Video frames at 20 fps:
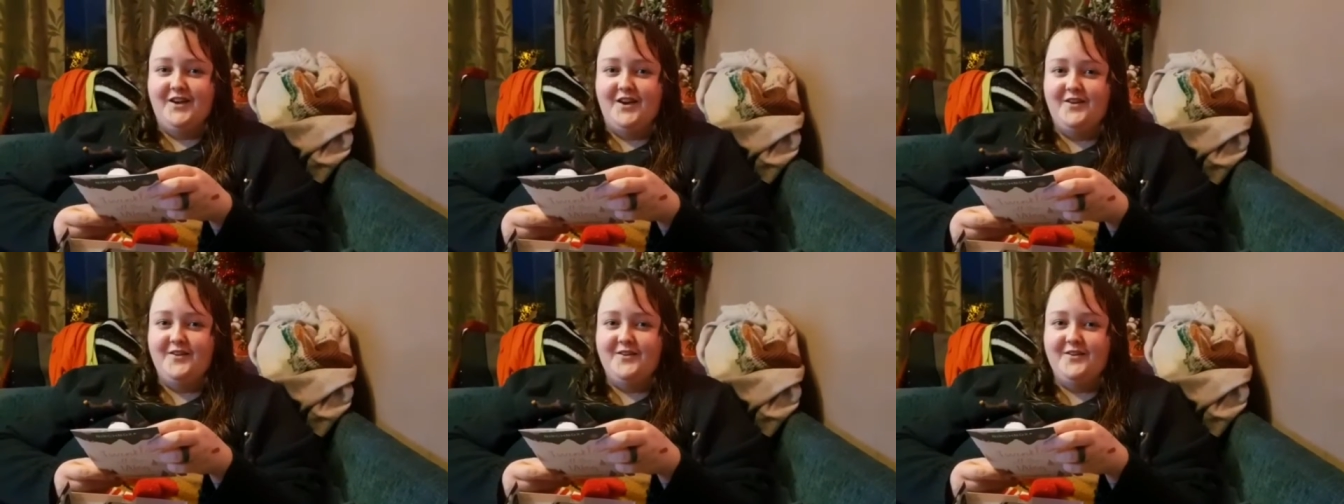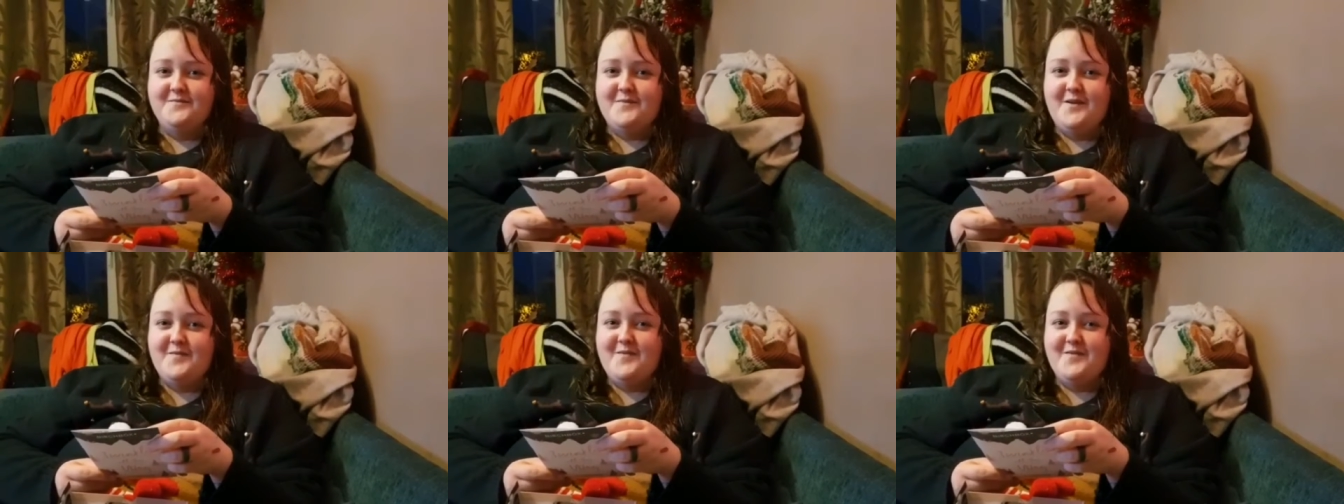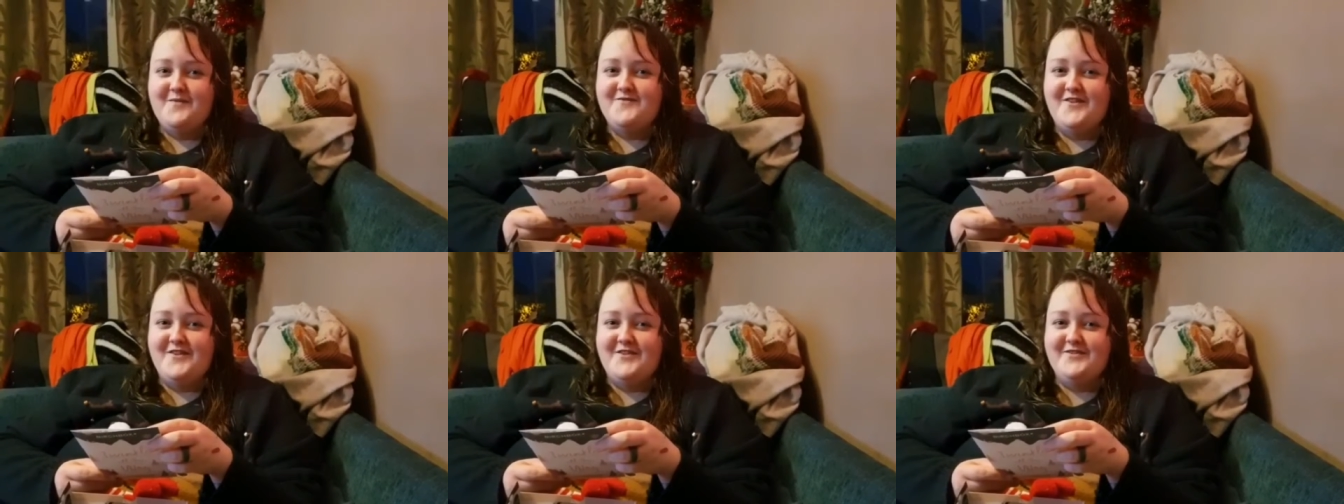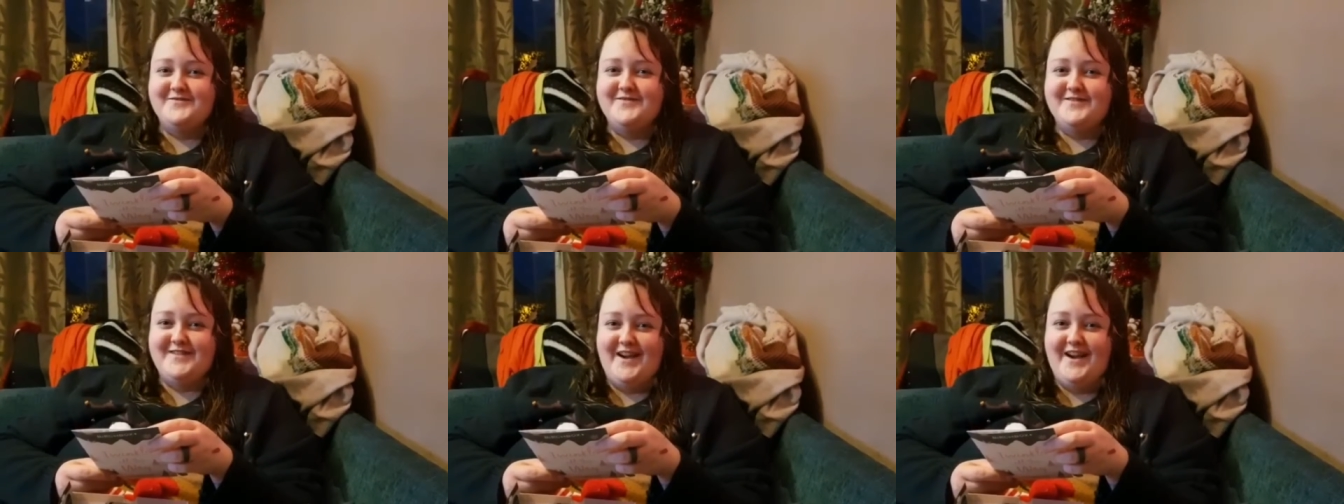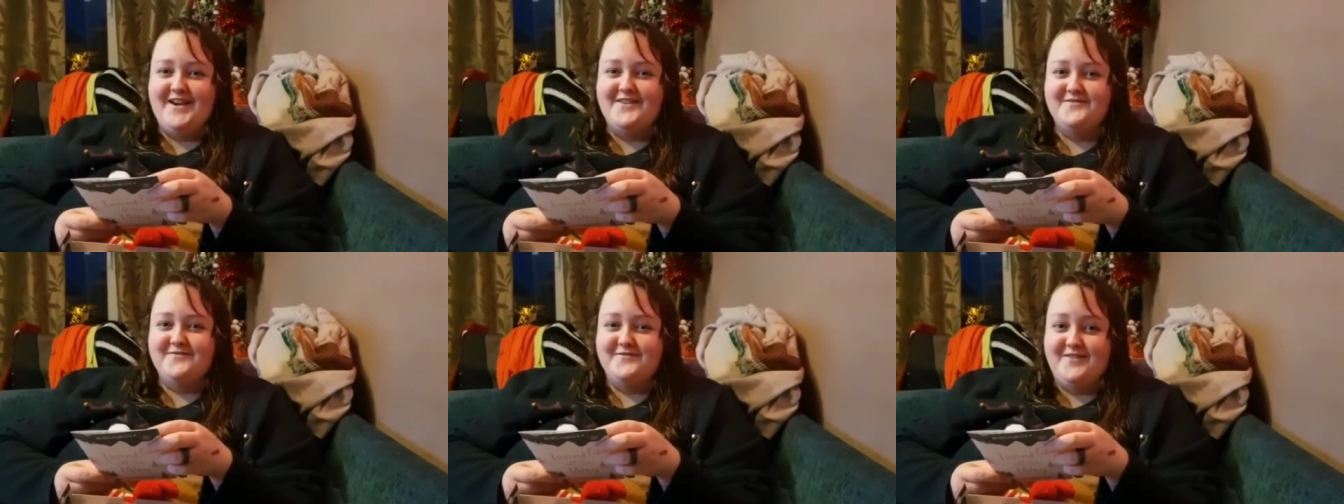so maybe if I'd
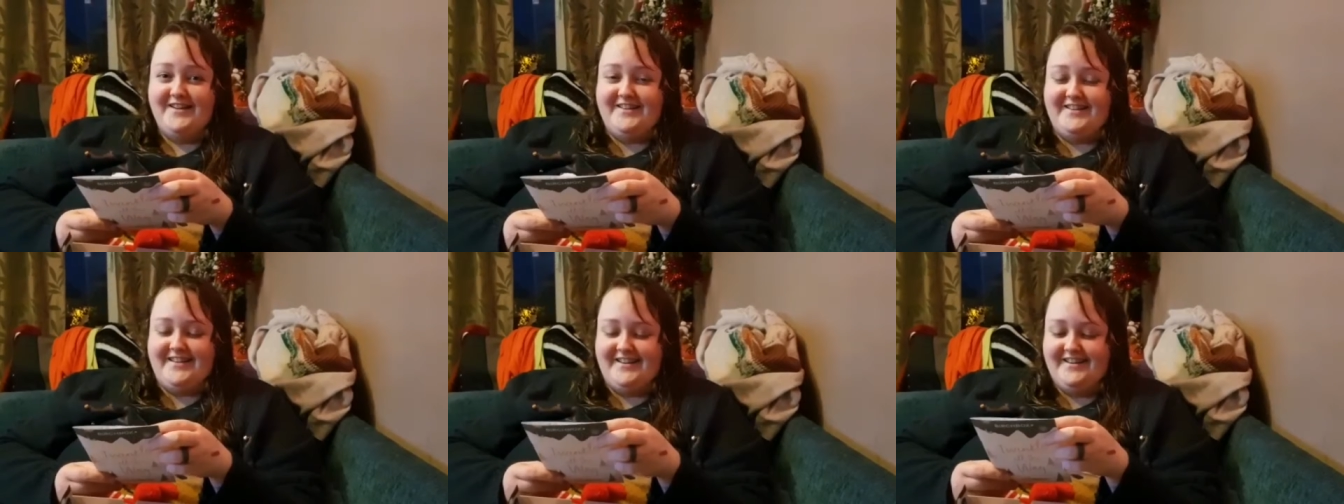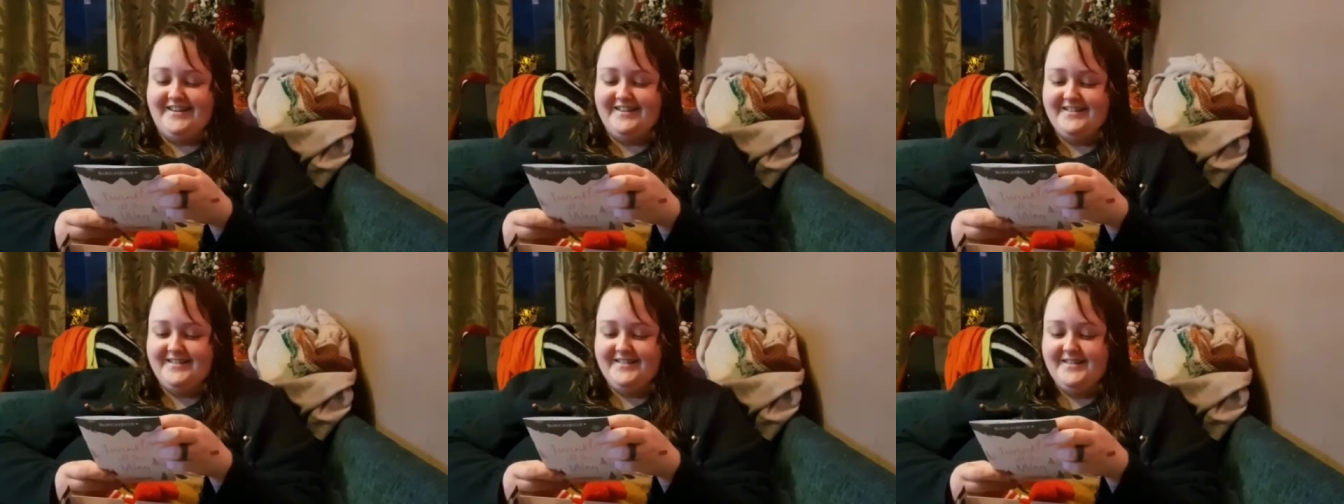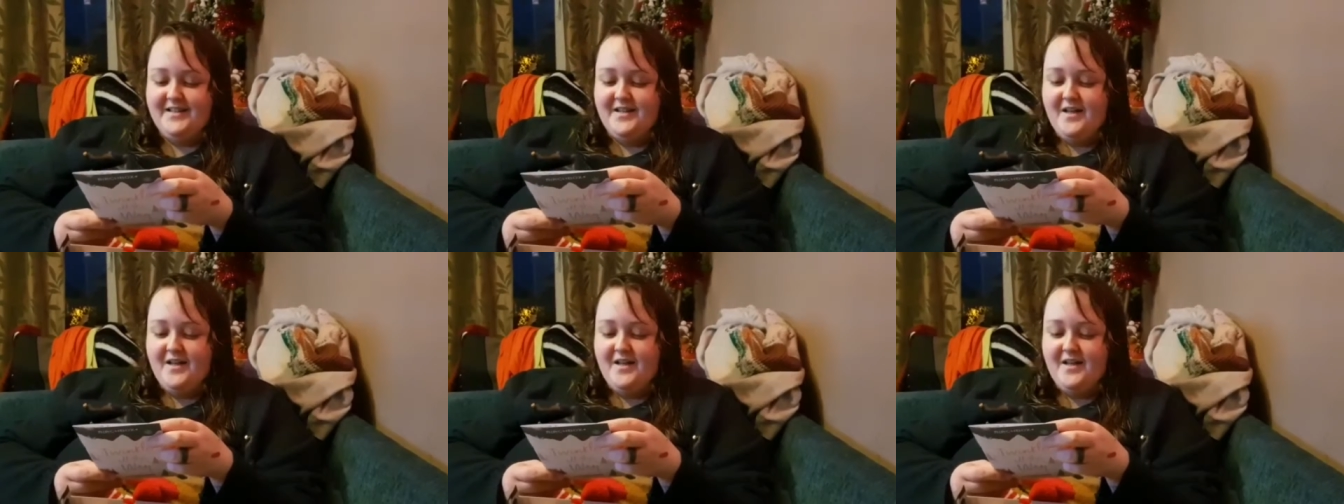re read it,